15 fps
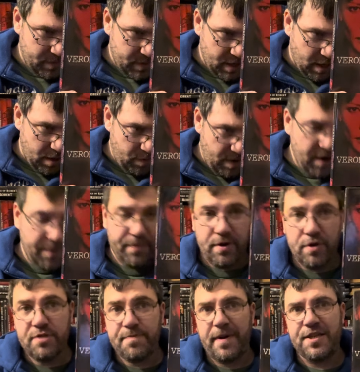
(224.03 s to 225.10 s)

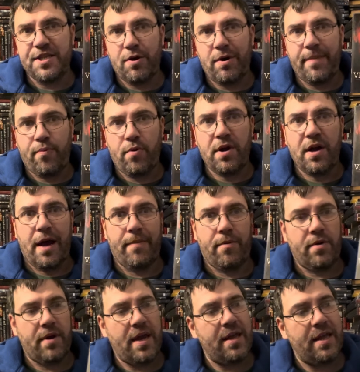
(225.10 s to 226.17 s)
Jerry
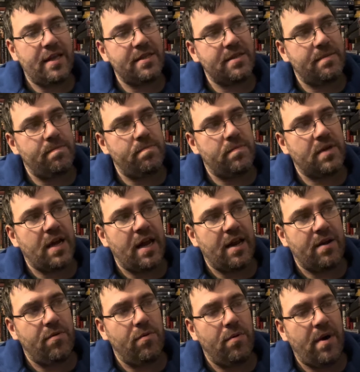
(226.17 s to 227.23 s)
Bruckheimer. Yeah, that's kind
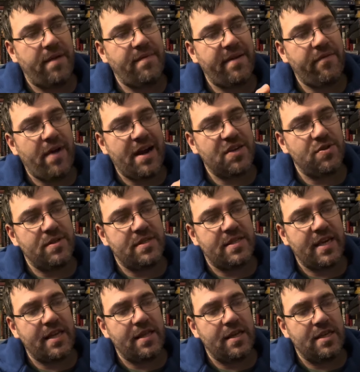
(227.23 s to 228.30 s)
of cool. I've never actually
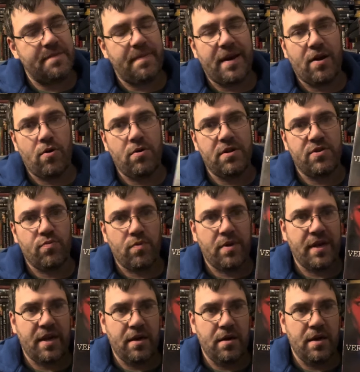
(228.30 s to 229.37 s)
seen this, but I heard it's
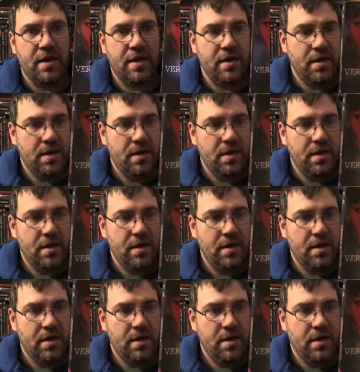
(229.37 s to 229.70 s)
really good.